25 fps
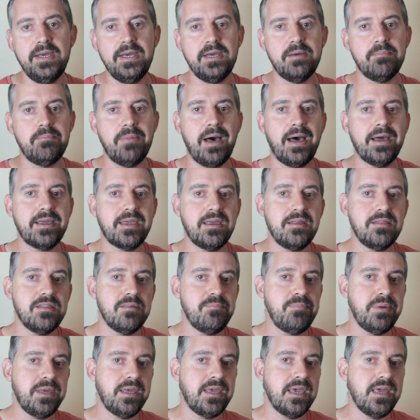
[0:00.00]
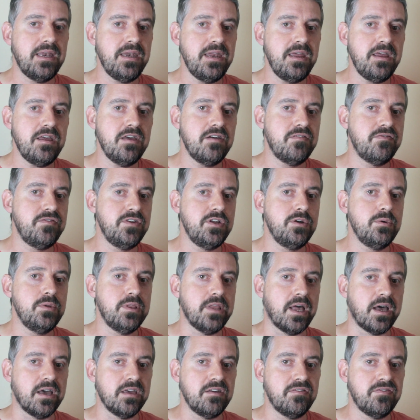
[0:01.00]
marking the beginning of new
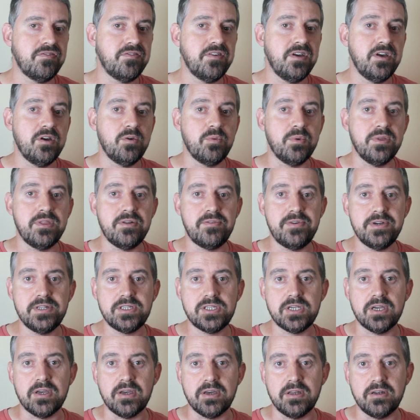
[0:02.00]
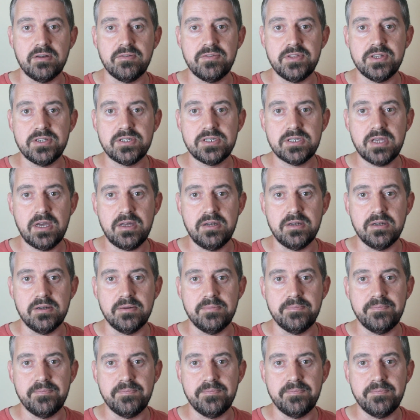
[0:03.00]
life with the return of the sun.